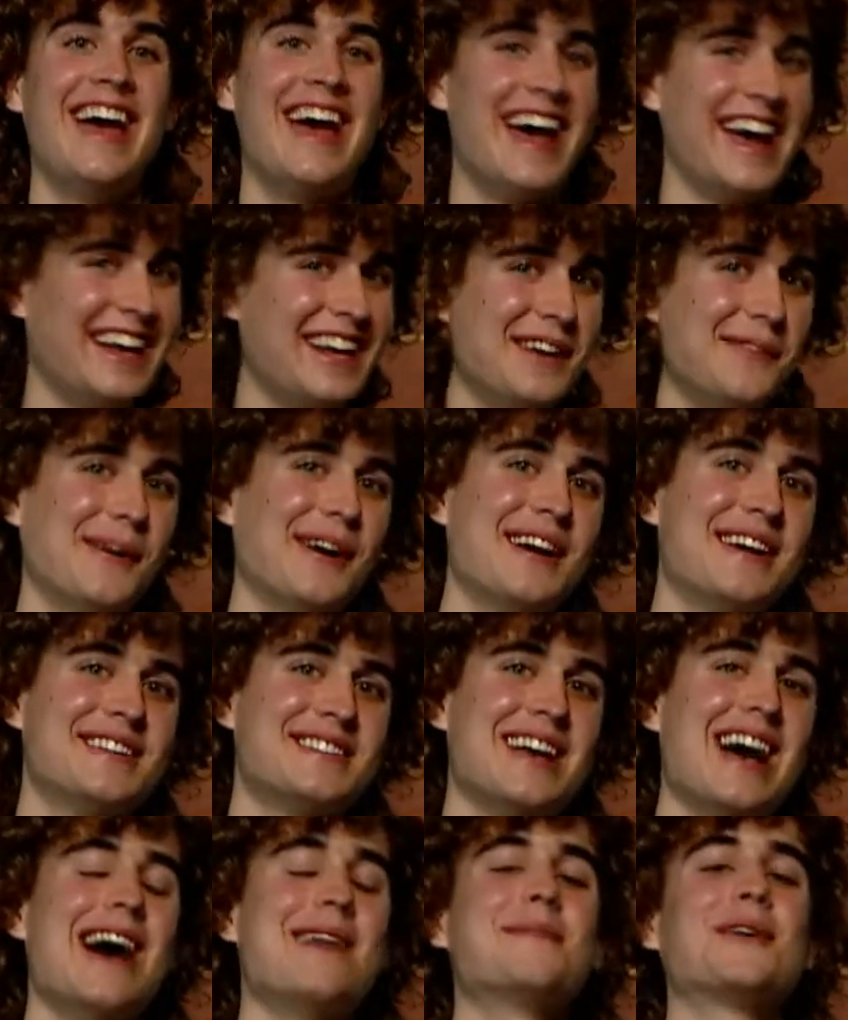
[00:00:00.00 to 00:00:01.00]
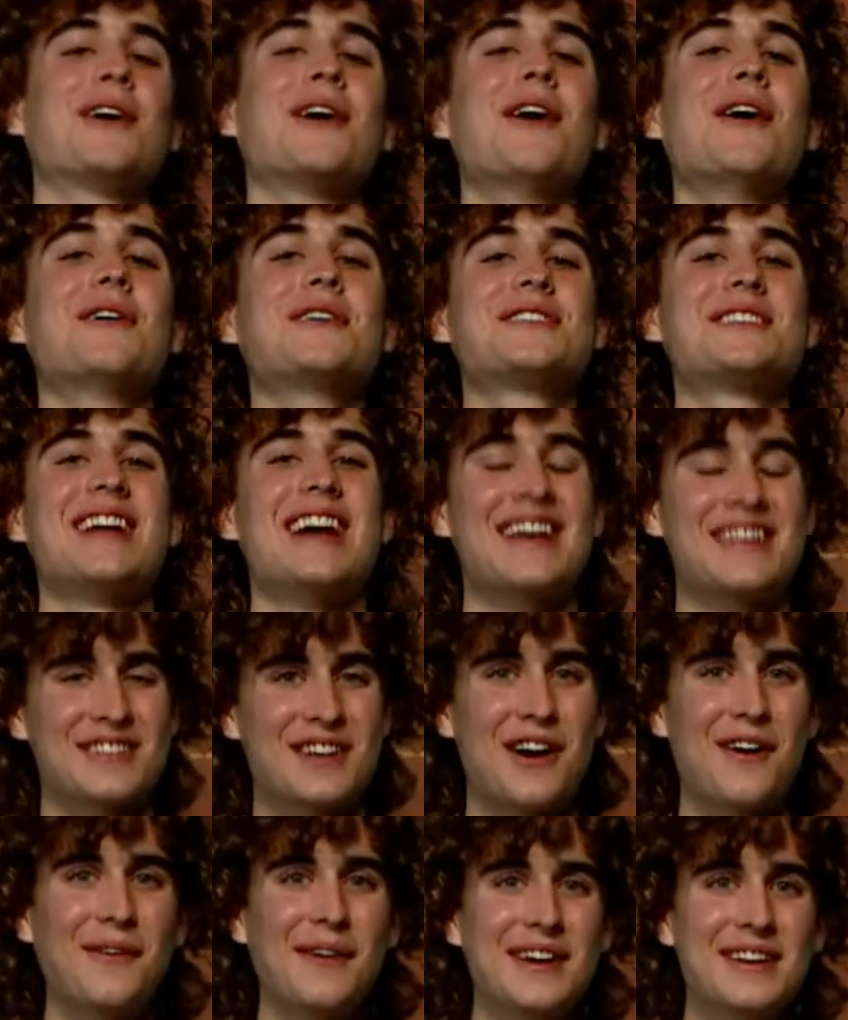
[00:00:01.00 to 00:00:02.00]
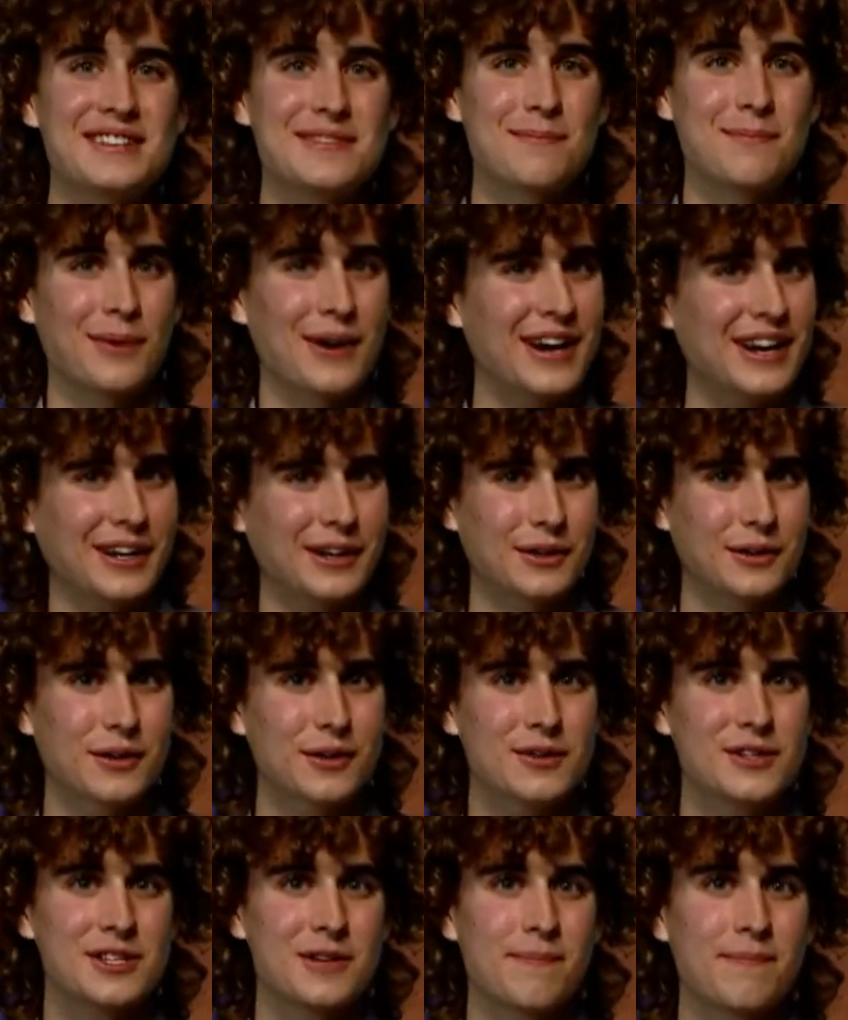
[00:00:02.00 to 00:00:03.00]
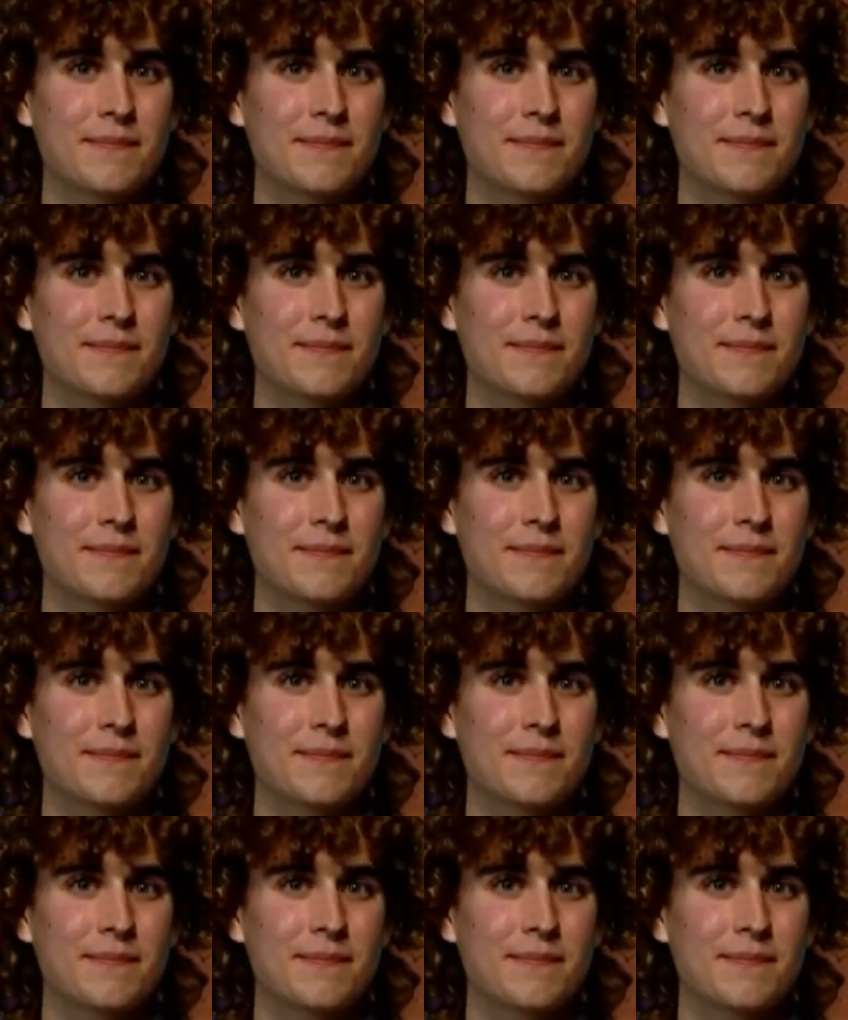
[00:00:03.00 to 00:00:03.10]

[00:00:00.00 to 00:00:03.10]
Anyways, I'm your host, as always, Brandon Kruse.